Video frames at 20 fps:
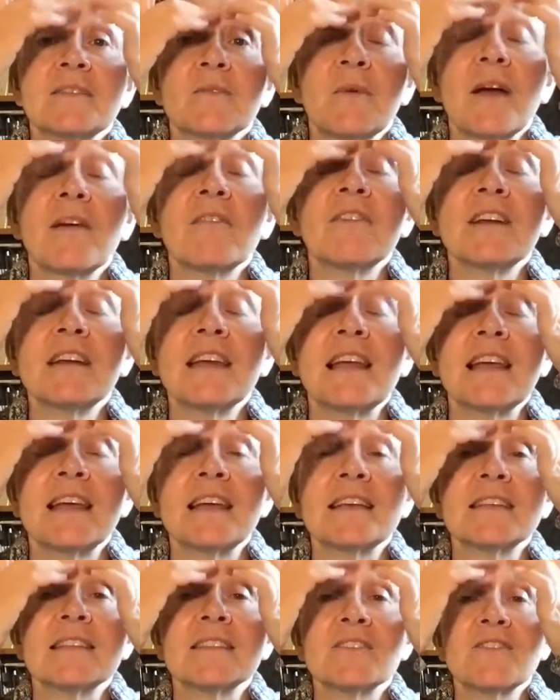wherever it
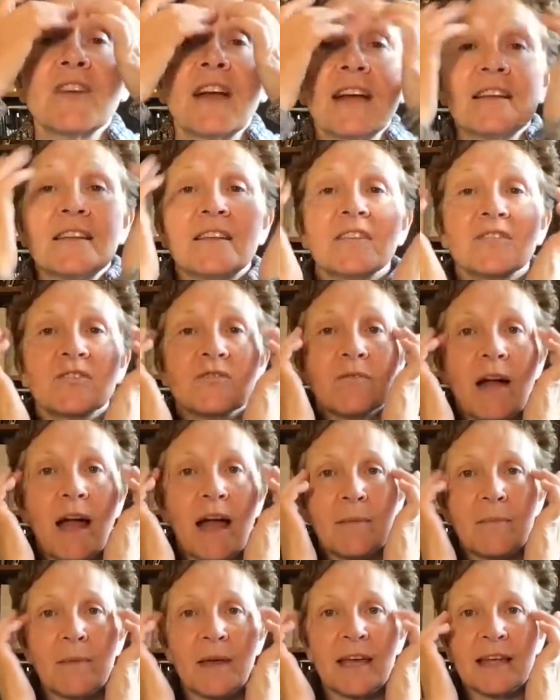is, try to
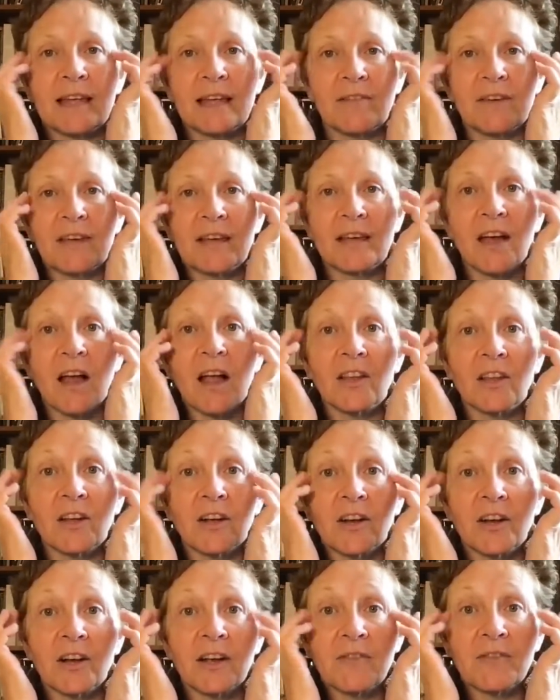describe it, give it
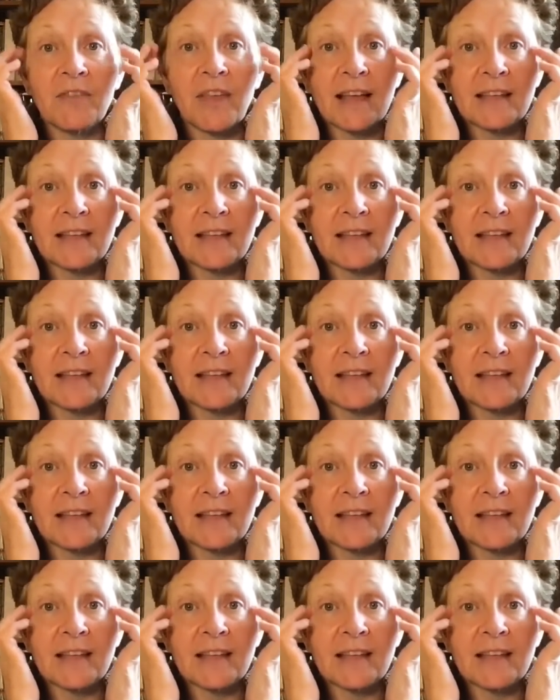color